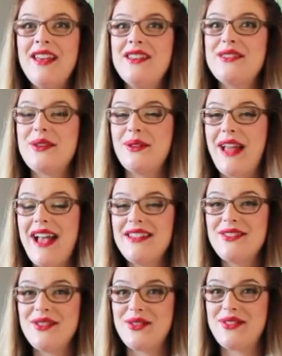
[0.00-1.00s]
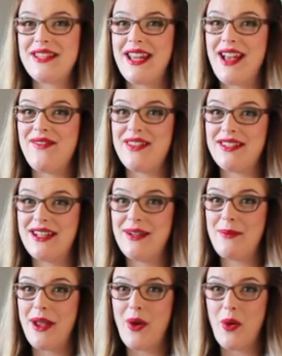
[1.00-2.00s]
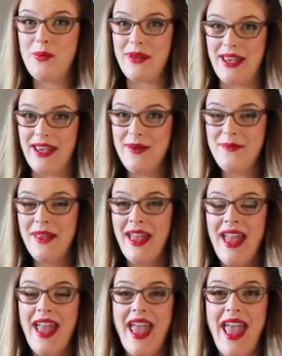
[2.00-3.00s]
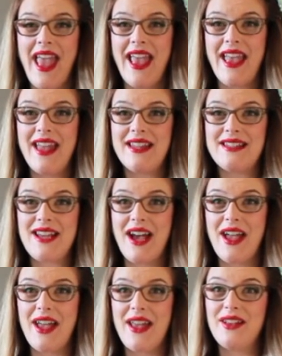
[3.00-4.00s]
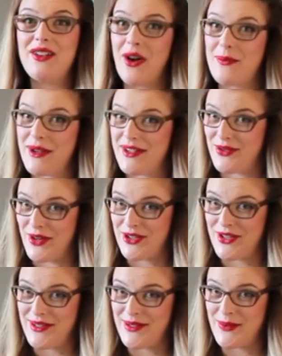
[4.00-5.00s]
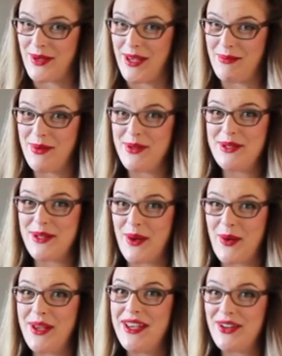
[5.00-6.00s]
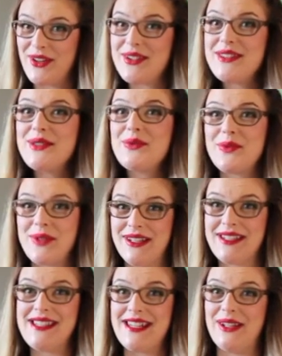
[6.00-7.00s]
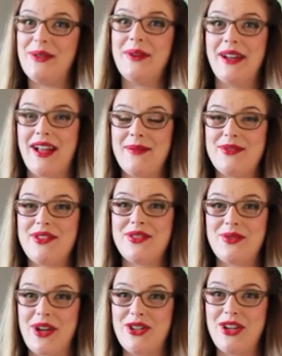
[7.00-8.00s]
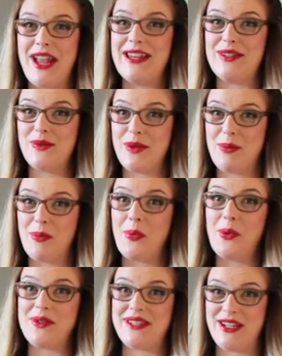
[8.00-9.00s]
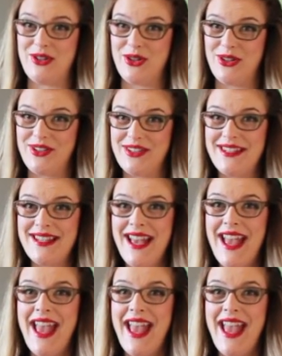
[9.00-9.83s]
So last Thursday I visited my OB and I got my stretch and sweep. So here is the real deal when it comes to stretch and sweep procedures.